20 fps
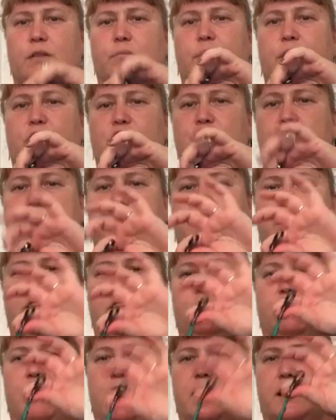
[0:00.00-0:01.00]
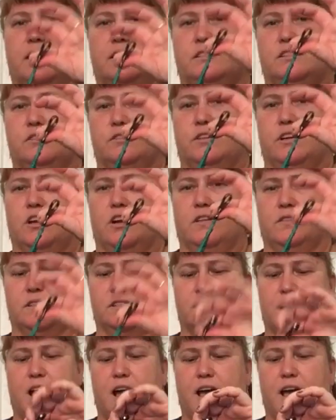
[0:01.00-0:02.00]
bungee right next to it on the
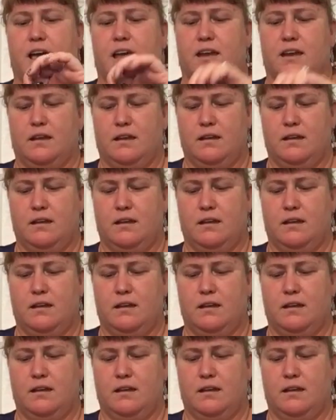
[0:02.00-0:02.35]
side.